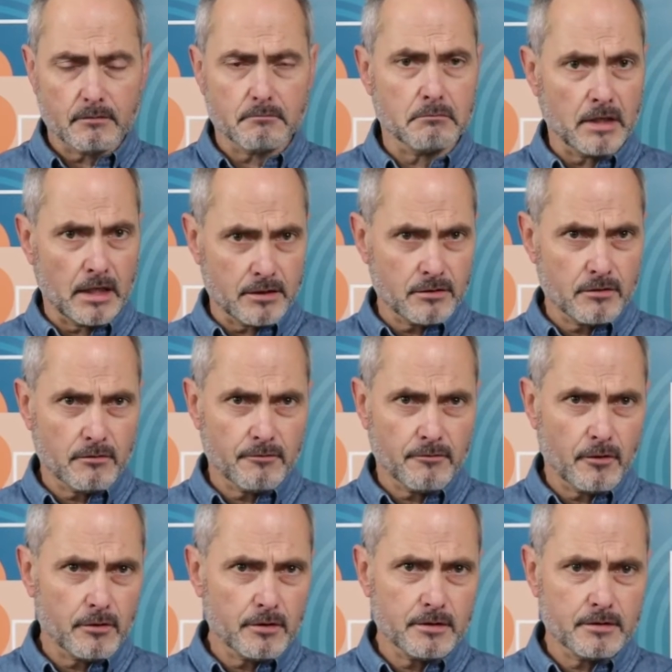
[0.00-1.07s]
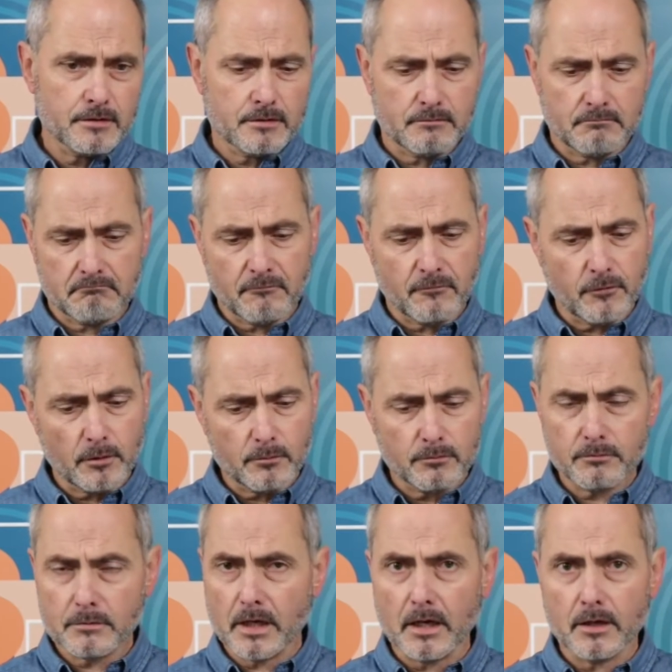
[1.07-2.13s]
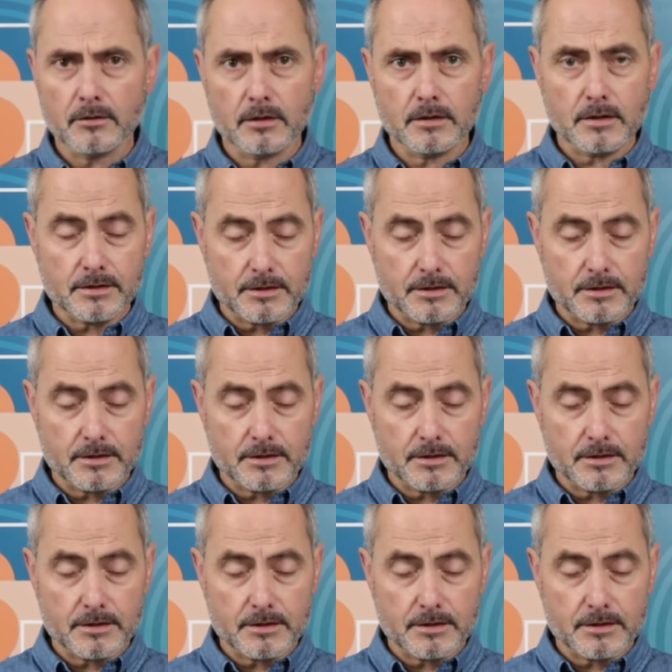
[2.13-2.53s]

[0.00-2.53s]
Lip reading: natural forests, from down in the